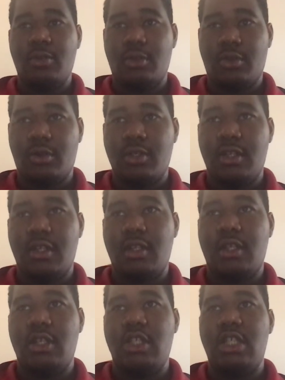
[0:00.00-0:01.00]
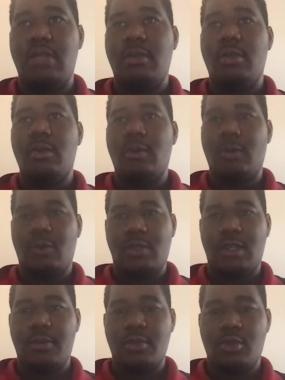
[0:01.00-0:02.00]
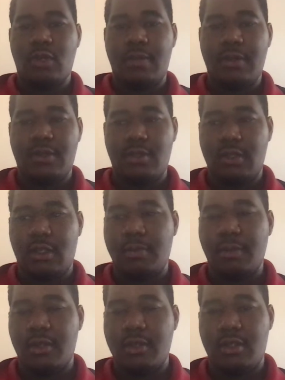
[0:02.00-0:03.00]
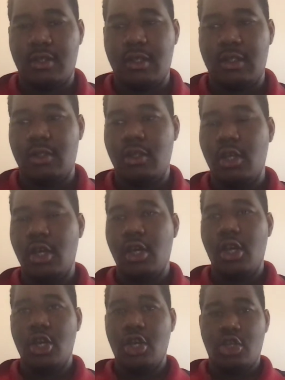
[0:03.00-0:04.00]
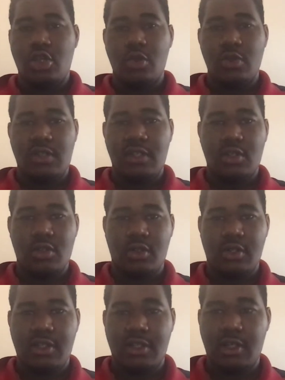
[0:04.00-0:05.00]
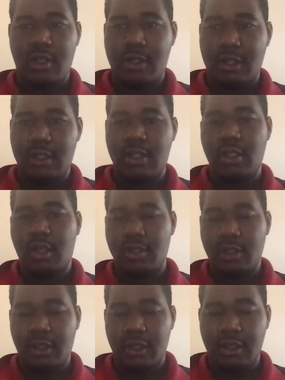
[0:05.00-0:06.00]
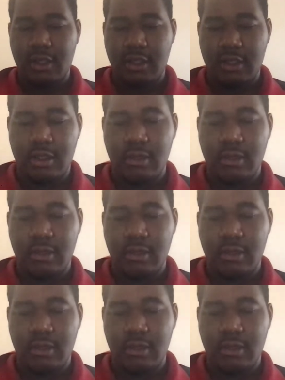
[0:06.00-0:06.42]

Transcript: the Doctor, and then Jamie was able to grab the Sonic Blaster and used it on Slar, and Slar died, and